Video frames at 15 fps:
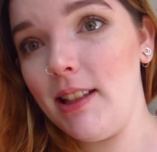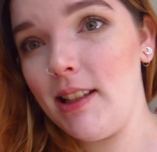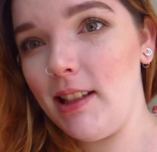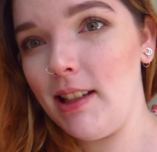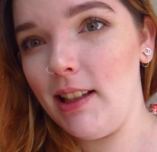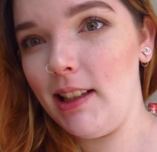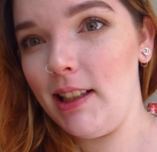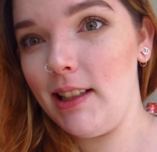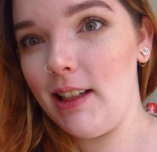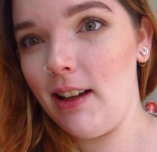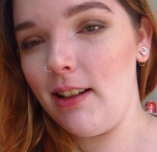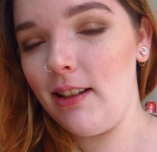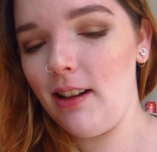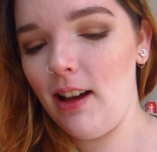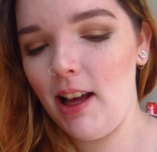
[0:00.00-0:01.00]
it's nearly
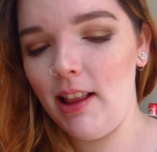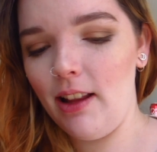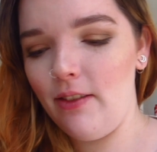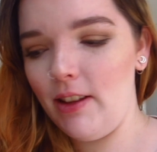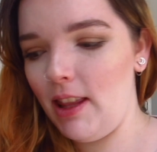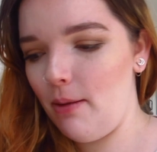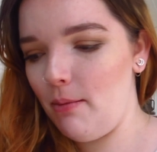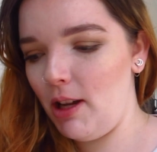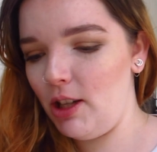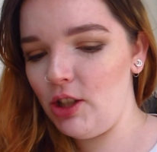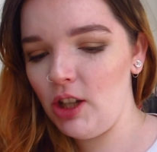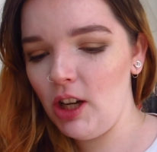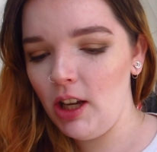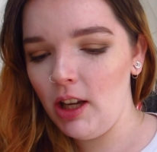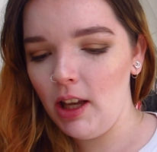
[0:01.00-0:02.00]
done. I love it that
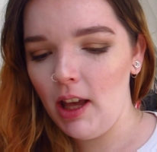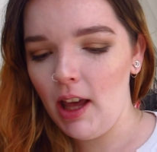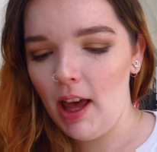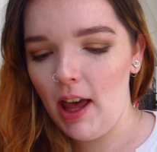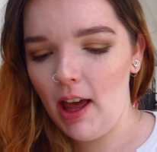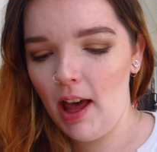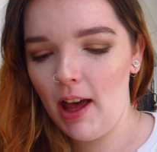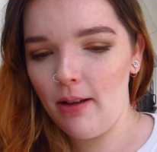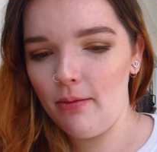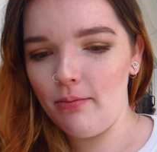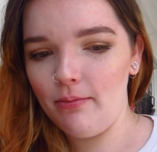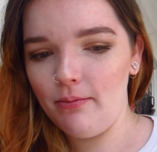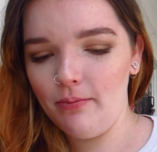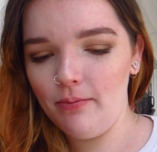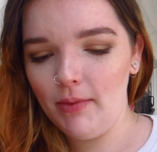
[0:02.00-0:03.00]
much.
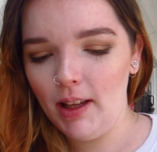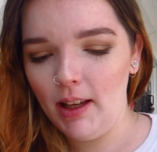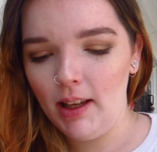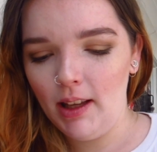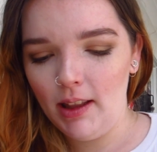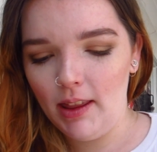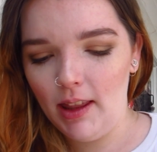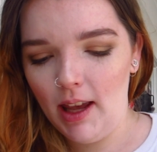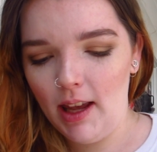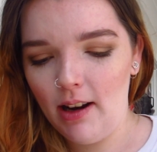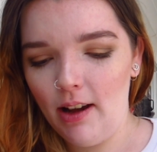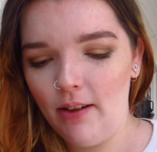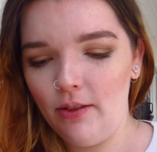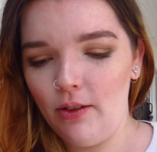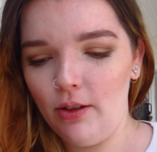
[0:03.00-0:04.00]
Then
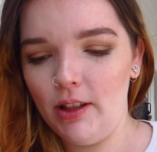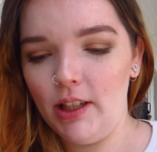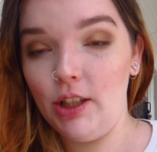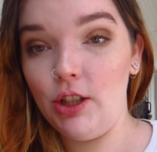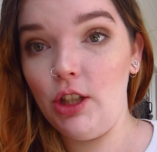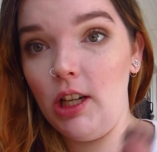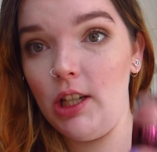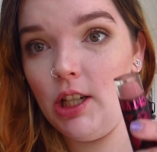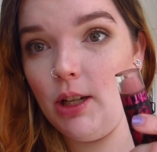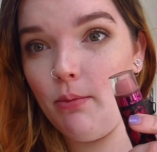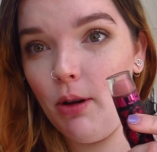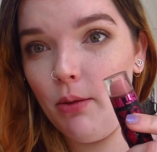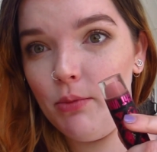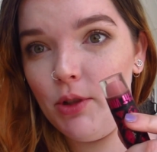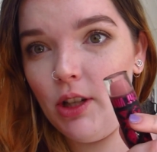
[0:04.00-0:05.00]
I've got this Chi Chi
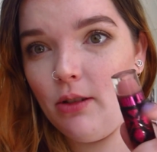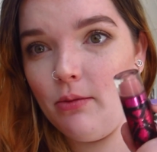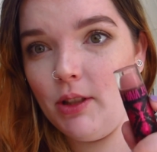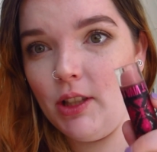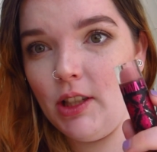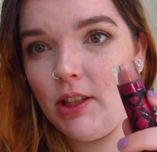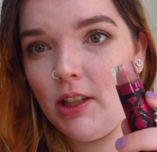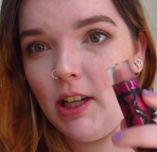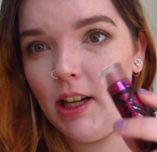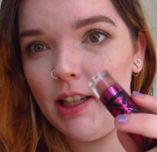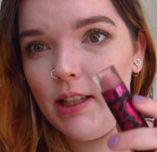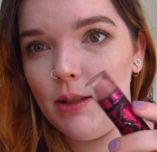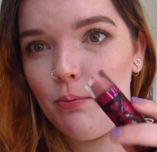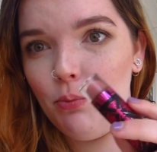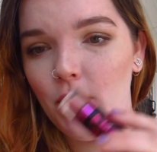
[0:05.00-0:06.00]
Bombshell, which is a
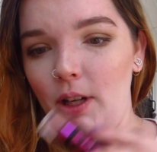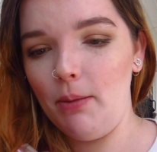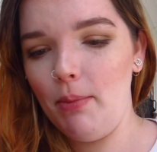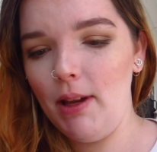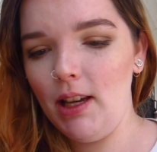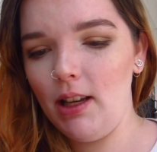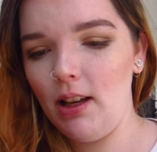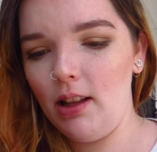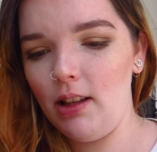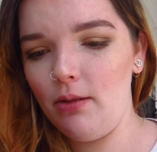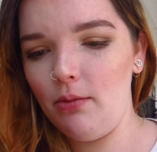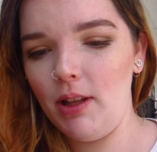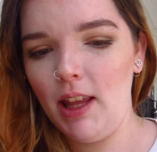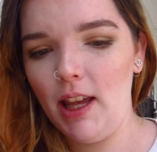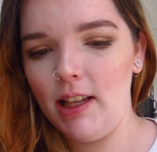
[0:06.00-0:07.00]
nice pretty pink colour
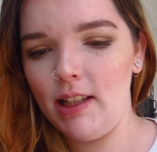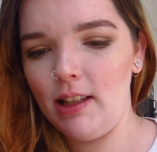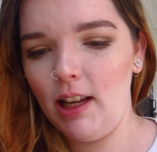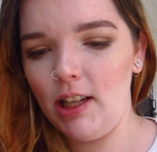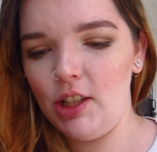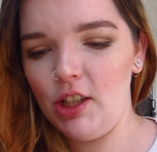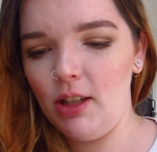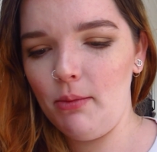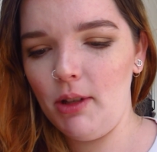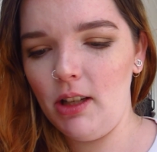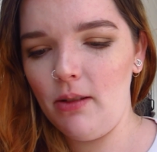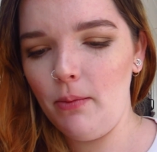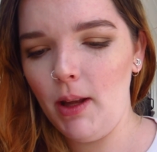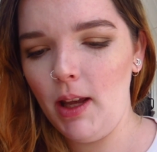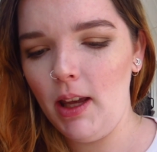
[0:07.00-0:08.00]
with a slight shimmer.
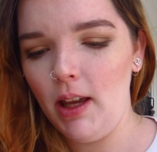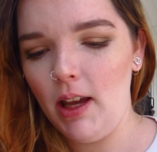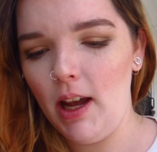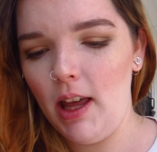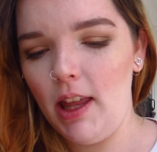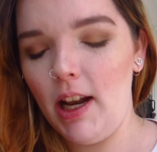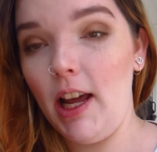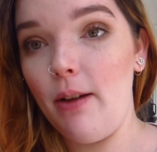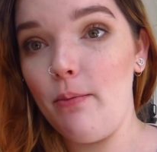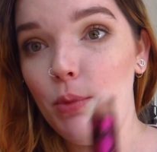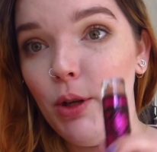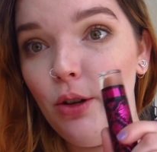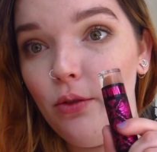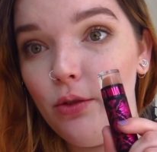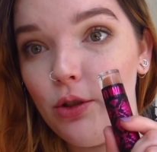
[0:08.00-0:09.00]
And then I have
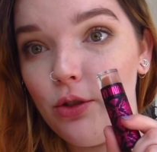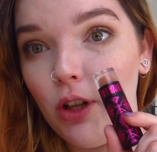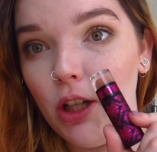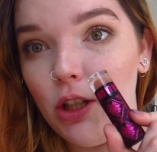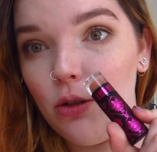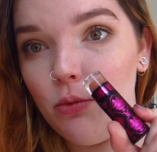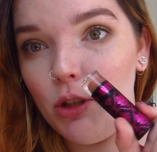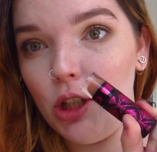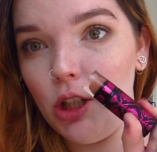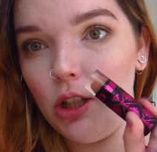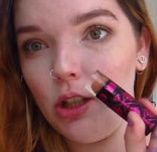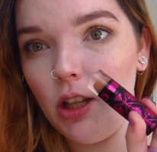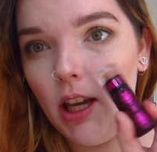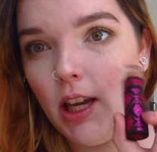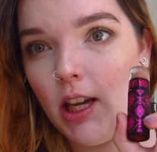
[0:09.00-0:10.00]
Beautiful Stranger, which
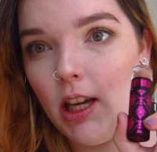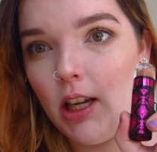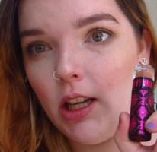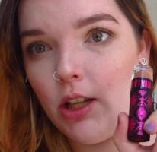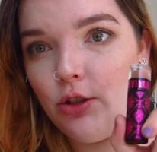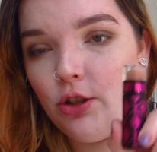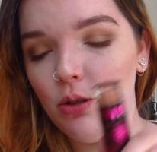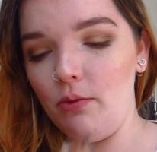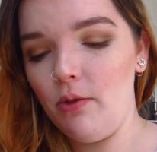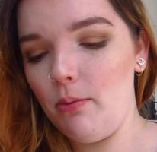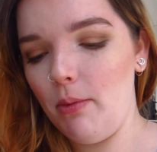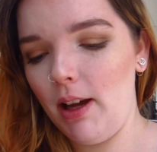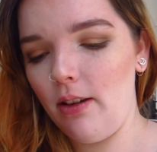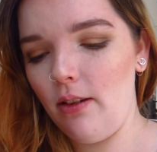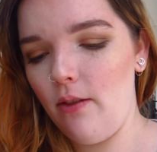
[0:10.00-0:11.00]
is a dupe for
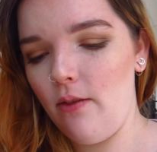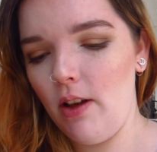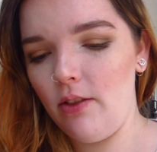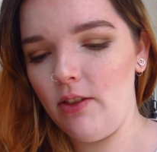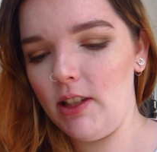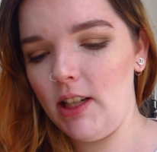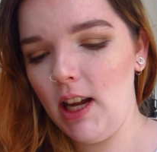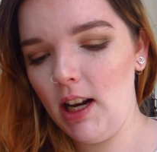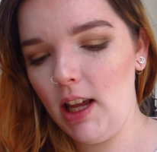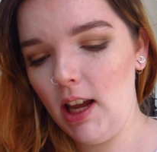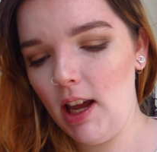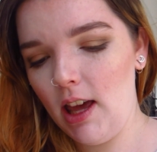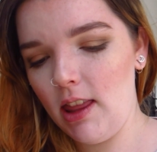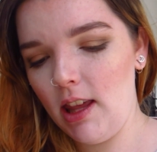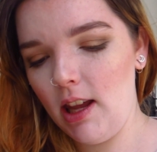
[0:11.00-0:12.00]
MAC Velvet
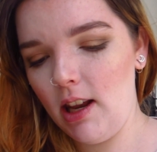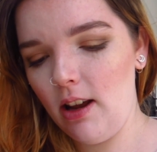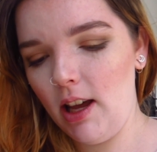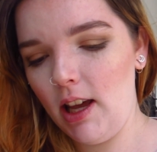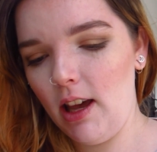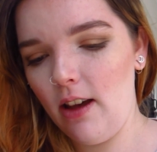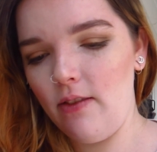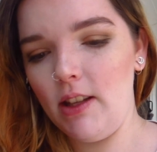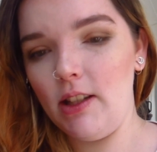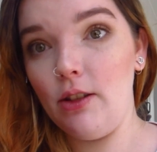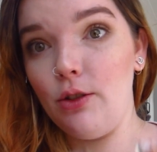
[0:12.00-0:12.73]
Teddy, and then I have this